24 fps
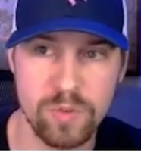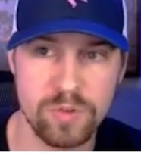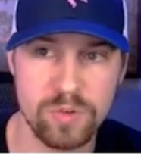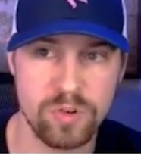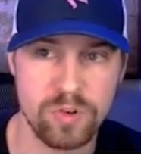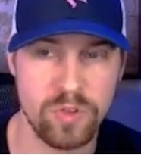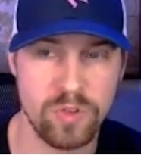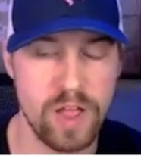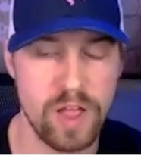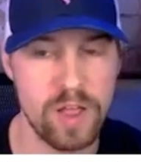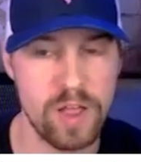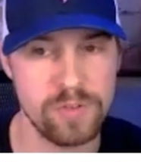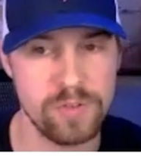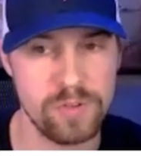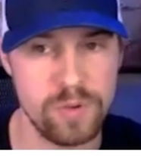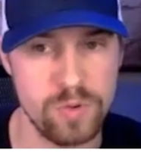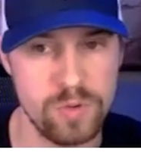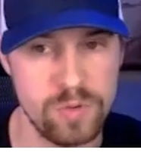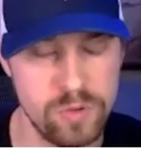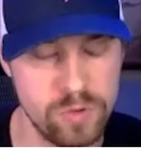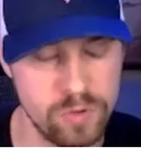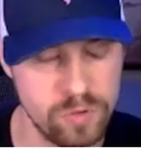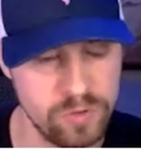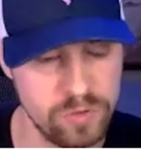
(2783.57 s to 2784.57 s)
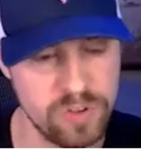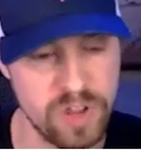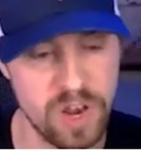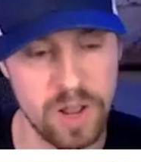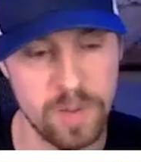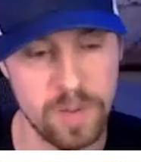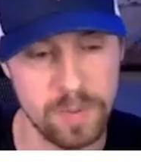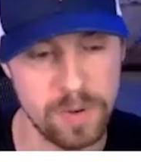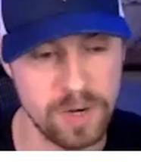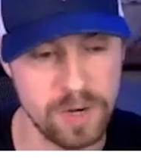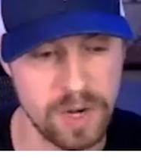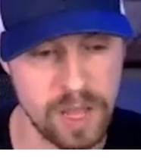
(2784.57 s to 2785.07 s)
which allows you to set
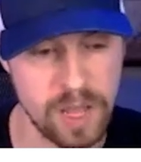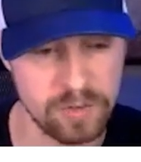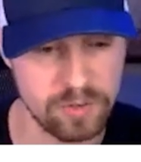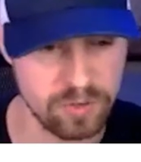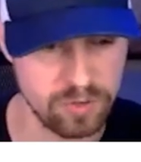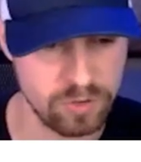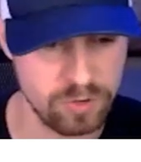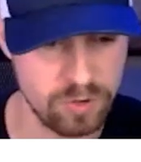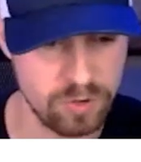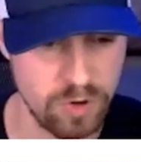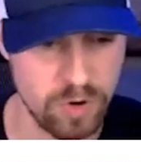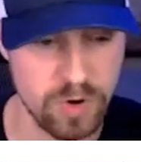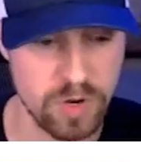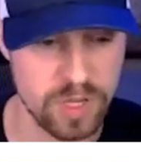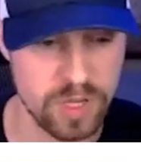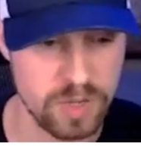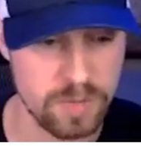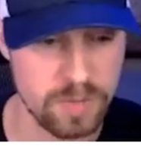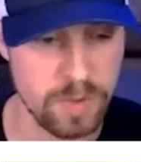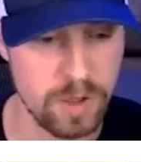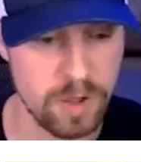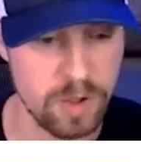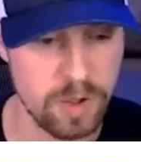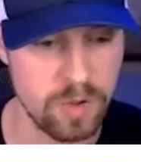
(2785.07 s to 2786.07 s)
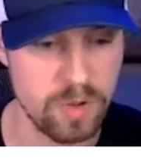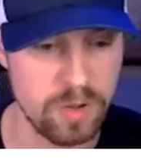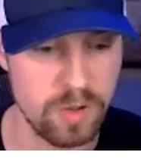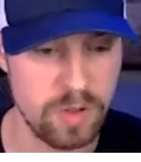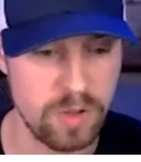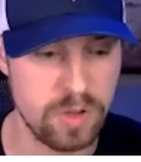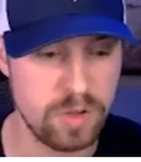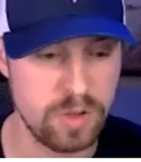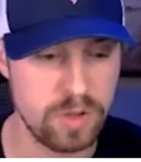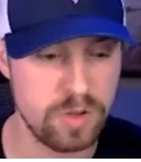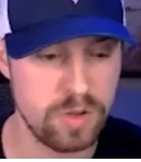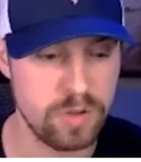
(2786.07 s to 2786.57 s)
up a connection to your email
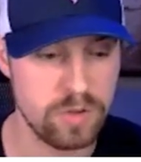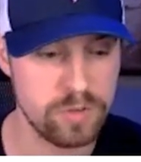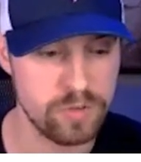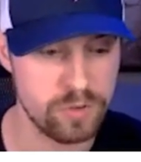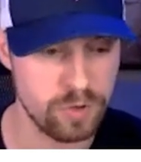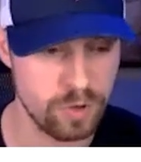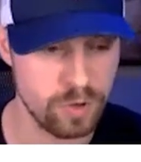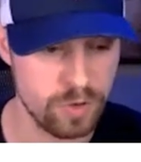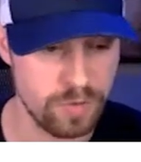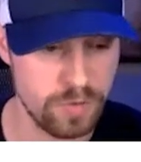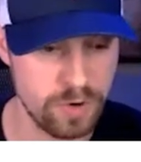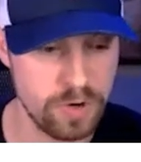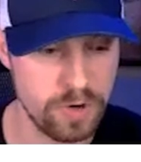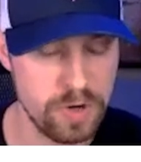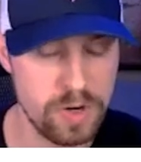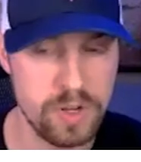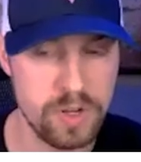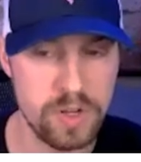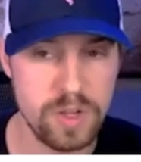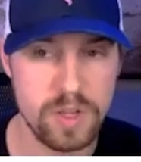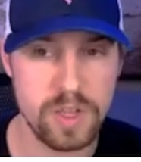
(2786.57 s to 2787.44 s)
server,